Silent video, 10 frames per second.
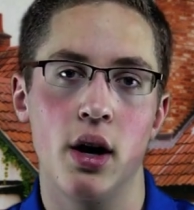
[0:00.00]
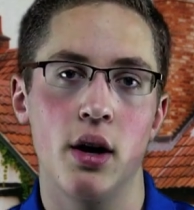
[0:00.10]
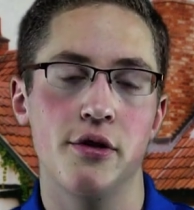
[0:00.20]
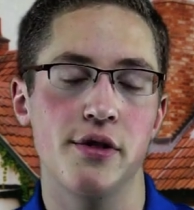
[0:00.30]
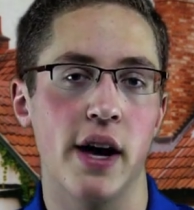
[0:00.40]

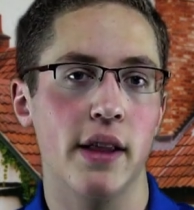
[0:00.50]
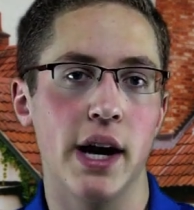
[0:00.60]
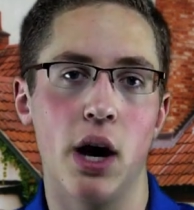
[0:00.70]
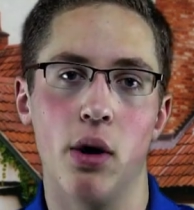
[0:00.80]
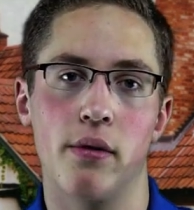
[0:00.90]
Sadly,
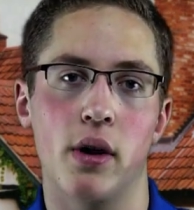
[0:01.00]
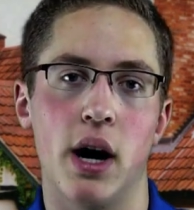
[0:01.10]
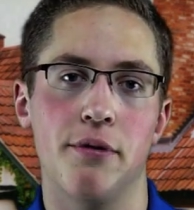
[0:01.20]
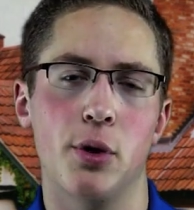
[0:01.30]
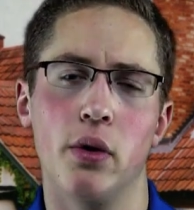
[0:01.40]
however,
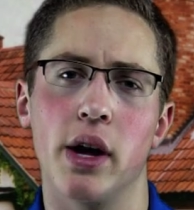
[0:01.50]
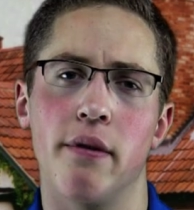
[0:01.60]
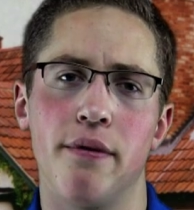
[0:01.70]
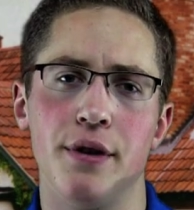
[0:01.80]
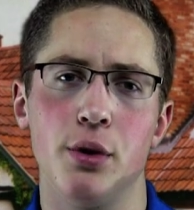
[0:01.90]
after only a
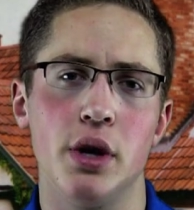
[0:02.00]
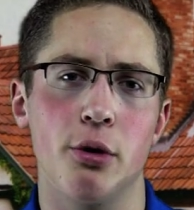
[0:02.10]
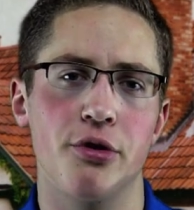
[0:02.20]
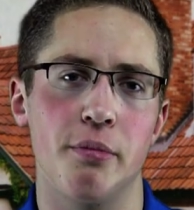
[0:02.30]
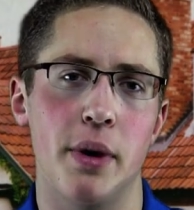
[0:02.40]
few
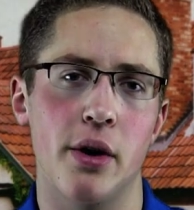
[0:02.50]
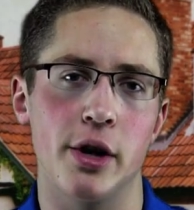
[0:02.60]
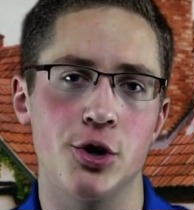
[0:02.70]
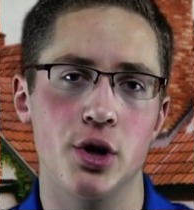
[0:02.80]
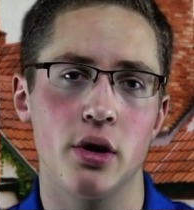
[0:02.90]
years of
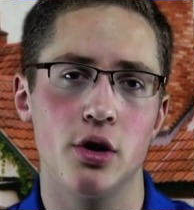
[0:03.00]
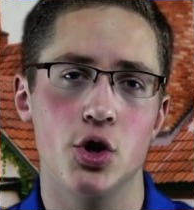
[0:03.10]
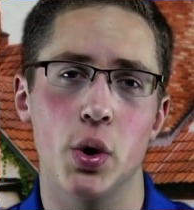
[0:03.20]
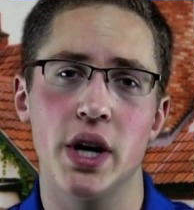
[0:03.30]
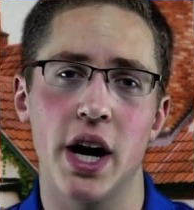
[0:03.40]
marriage,
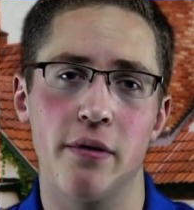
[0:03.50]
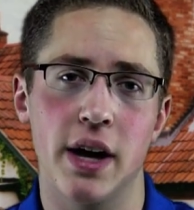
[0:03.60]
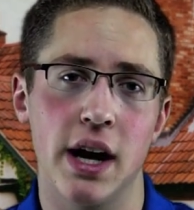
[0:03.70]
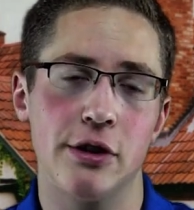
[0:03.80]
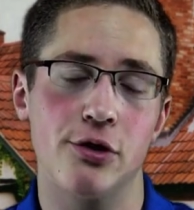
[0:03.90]
Joy died of
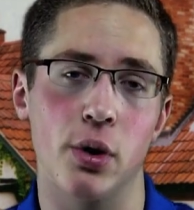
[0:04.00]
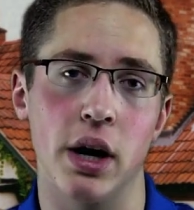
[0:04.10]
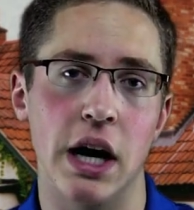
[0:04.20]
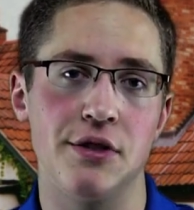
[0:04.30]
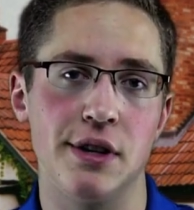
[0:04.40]
cancer in
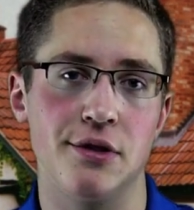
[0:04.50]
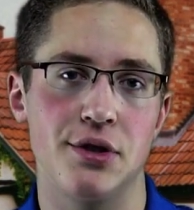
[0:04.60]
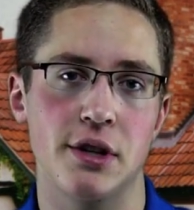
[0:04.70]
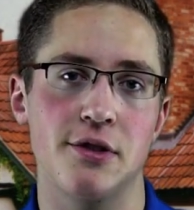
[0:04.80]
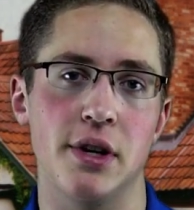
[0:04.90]

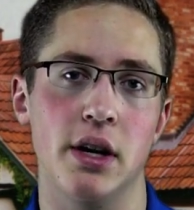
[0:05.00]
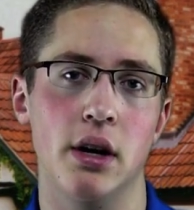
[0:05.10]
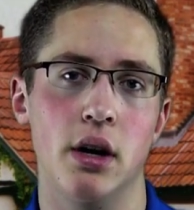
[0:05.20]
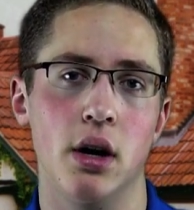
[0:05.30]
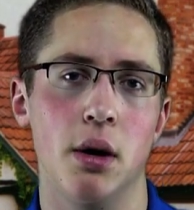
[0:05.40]
1960.
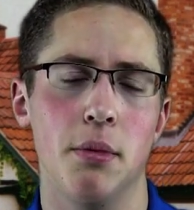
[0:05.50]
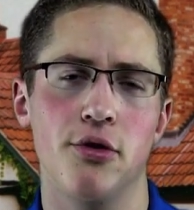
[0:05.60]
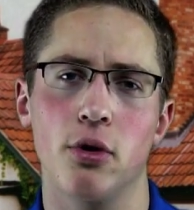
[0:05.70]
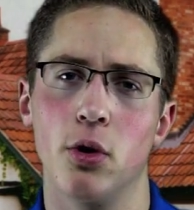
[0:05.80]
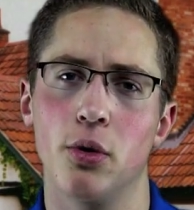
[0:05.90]

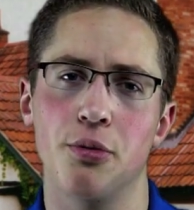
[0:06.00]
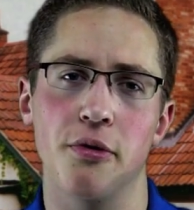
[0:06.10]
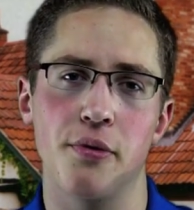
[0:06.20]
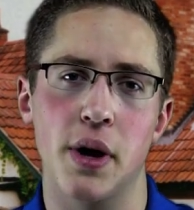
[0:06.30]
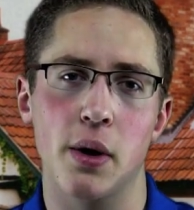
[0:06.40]
Mr. Lewis was
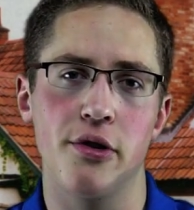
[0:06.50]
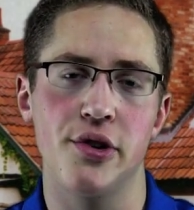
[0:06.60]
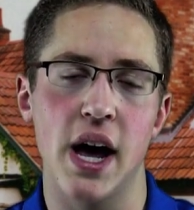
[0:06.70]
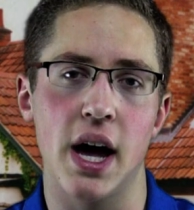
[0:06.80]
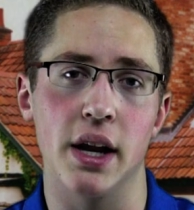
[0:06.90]
very
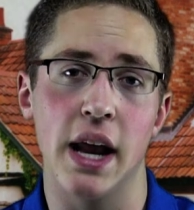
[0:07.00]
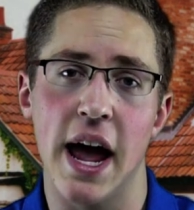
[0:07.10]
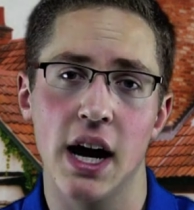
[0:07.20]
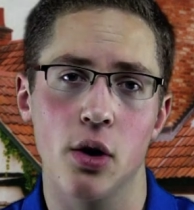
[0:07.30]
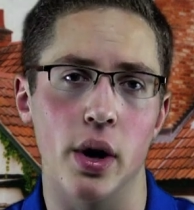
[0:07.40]
sad and
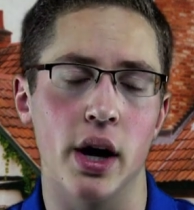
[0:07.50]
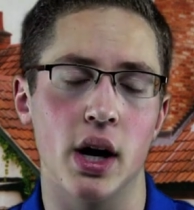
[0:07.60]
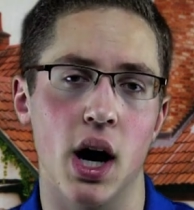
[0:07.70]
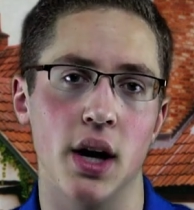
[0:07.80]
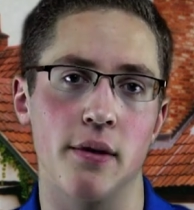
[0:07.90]
angry at
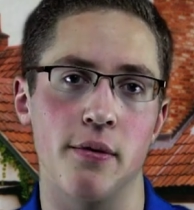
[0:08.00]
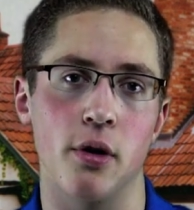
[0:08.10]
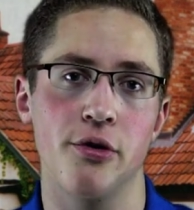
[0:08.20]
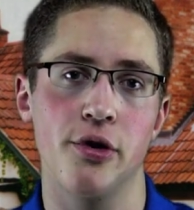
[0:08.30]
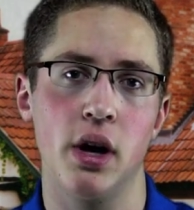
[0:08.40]
God at
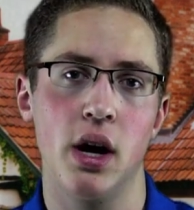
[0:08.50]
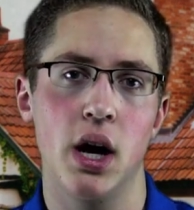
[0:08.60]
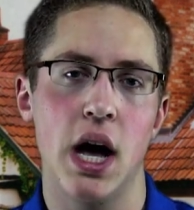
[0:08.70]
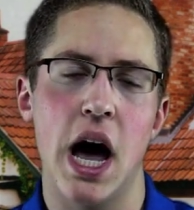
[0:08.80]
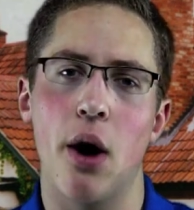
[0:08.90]
first.
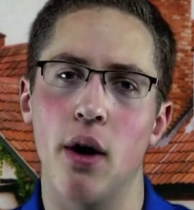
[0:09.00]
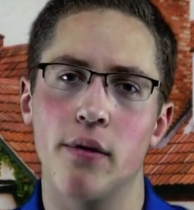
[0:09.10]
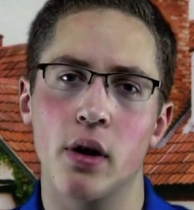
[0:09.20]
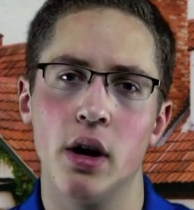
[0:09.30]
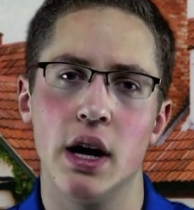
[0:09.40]

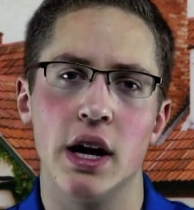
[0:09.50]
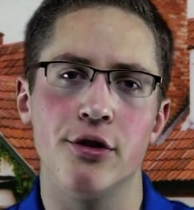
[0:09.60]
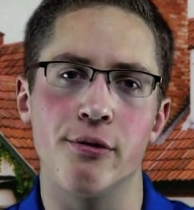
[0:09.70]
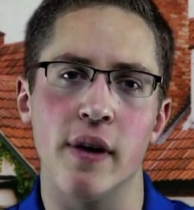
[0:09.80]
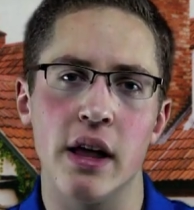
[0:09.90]
However,
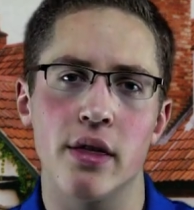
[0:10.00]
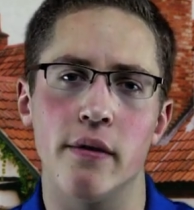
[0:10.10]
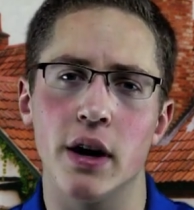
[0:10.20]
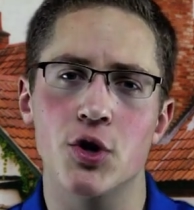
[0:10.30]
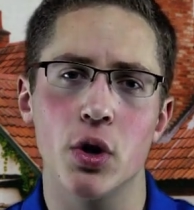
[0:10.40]
his faith
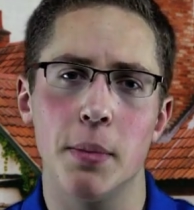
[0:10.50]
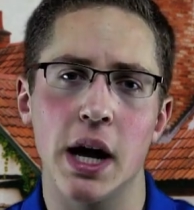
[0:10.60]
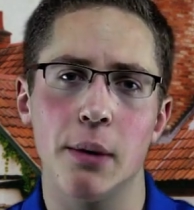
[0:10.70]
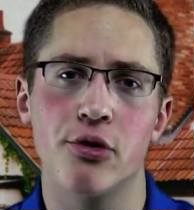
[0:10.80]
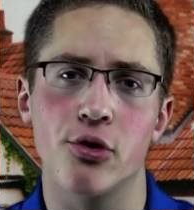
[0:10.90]
eventually
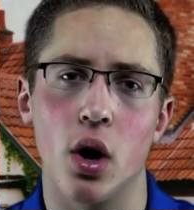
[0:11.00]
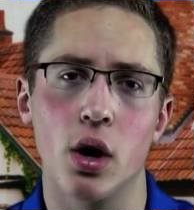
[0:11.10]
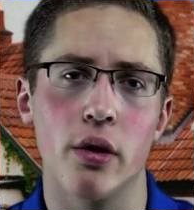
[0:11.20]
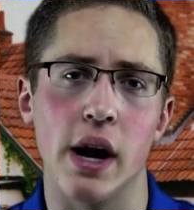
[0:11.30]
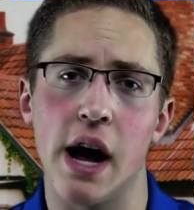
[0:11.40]
became
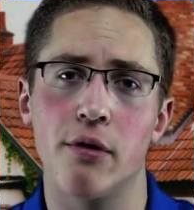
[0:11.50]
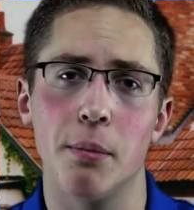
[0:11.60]
stronger than ever